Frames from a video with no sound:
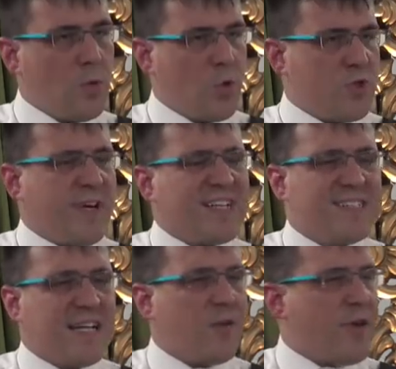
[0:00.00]
Would you have
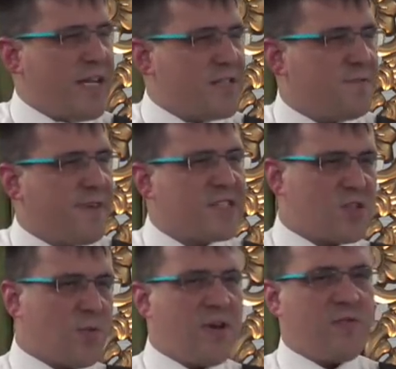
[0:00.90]
accelerated as
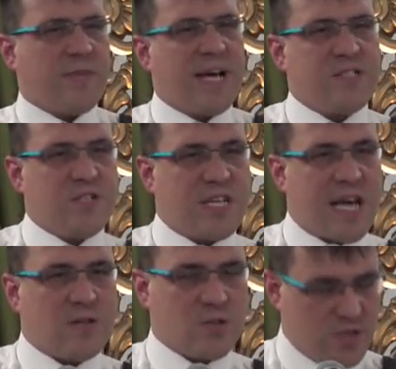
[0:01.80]
fast away from lights as you
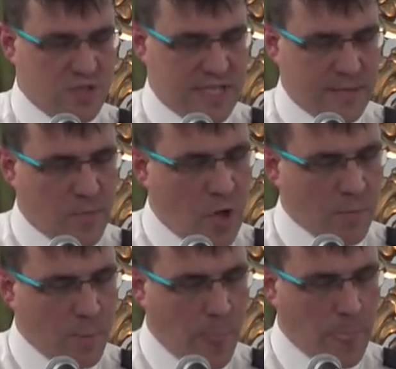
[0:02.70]
can just to slam on?